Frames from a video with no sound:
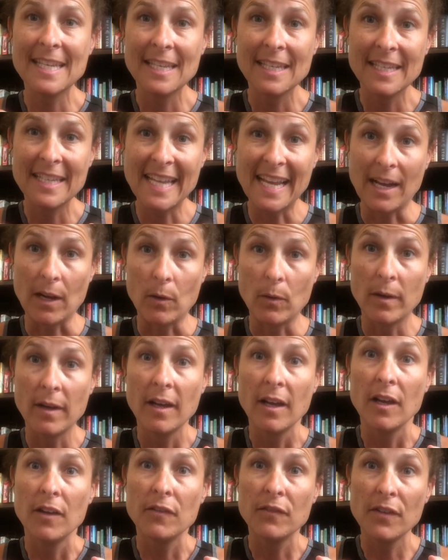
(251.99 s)
Now,
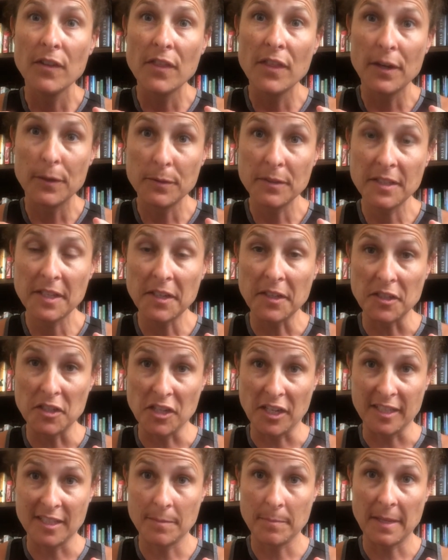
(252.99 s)
for those that are
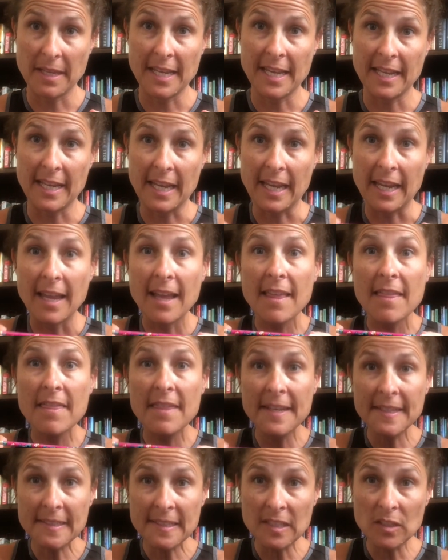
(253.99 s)
just beginning,
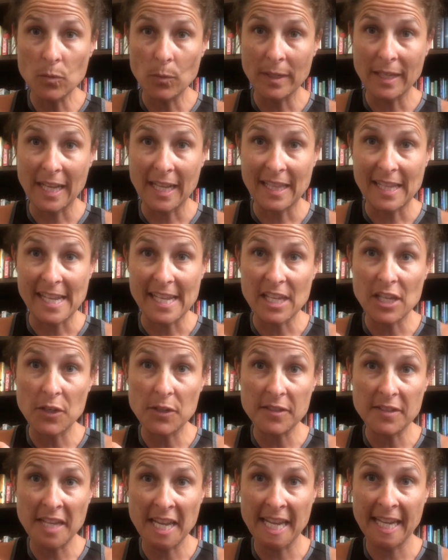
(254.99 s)
this is when I like you
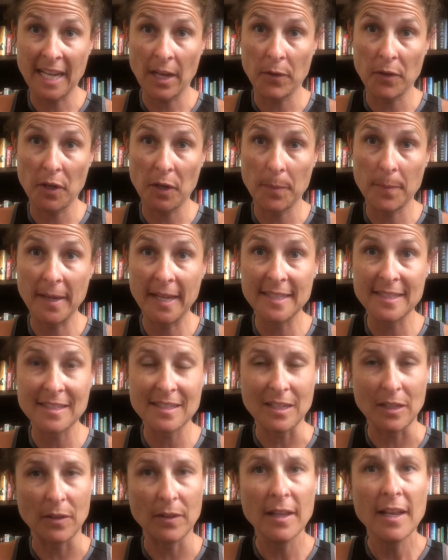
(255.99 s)
to take out your
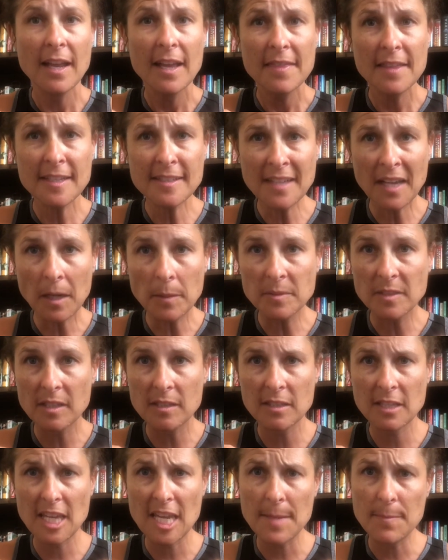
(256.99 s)
pencil. This helps
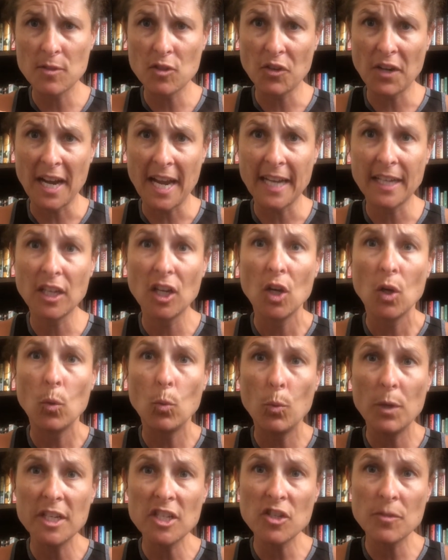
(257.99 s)
us keep track
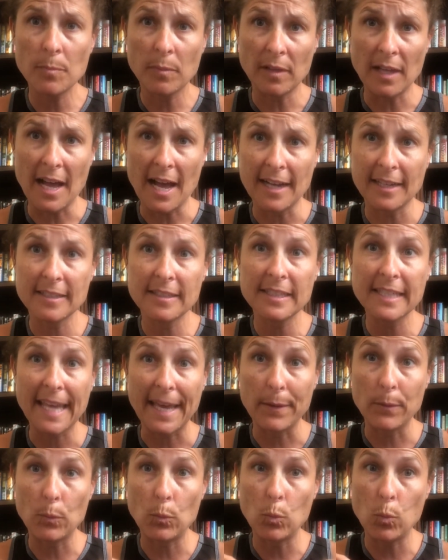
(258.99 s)
which blocks
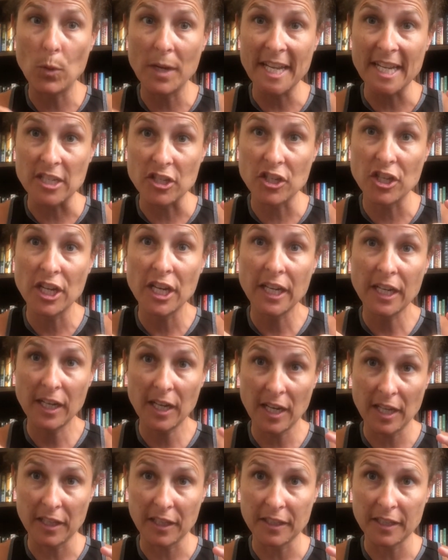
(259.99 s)
get which
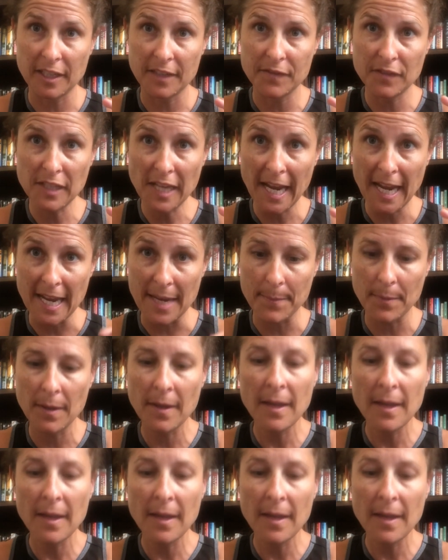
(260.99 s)
color of tape.